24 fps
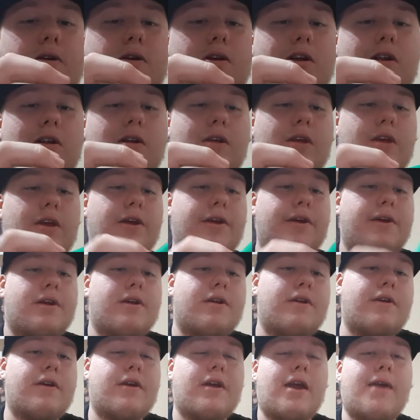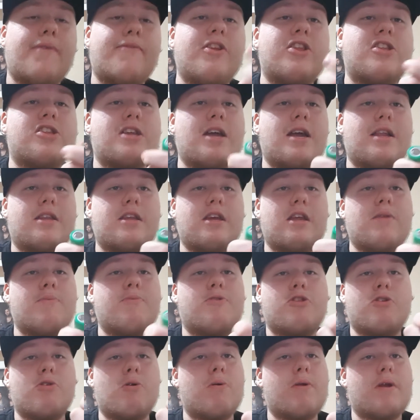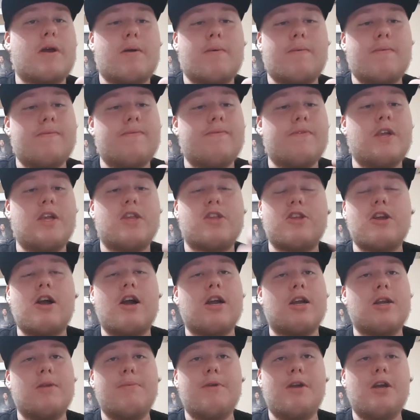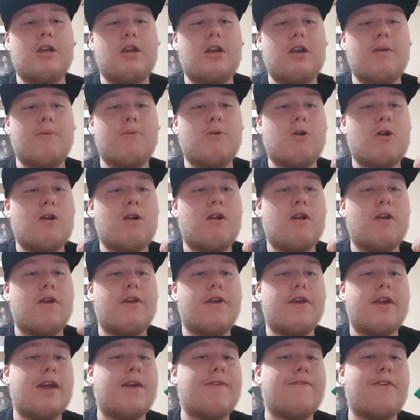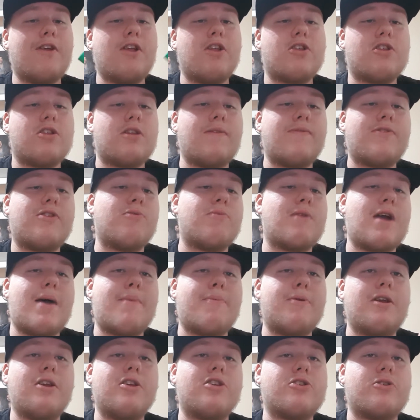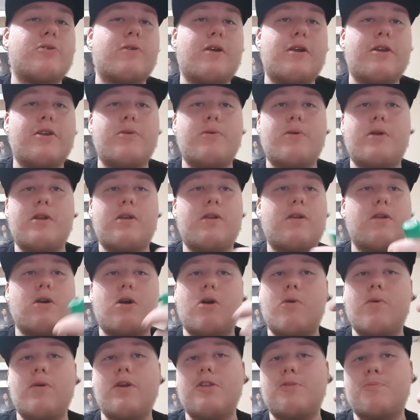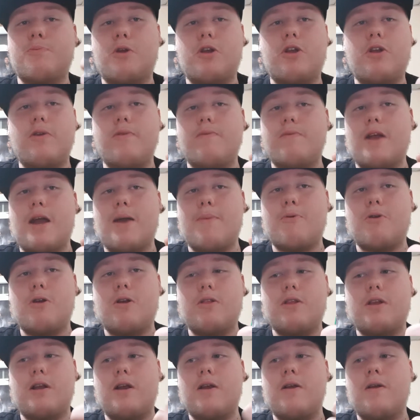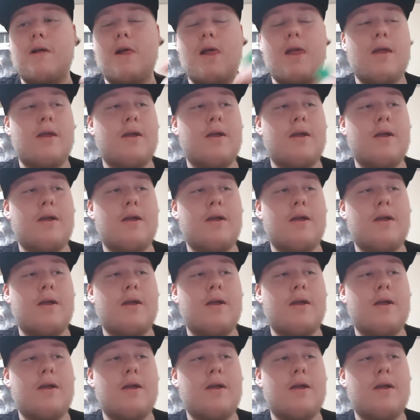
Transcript: or if it's dented, throw it out. It's not going to be good anymore. If the wrapping is torn, you can always put a new wrapper on there.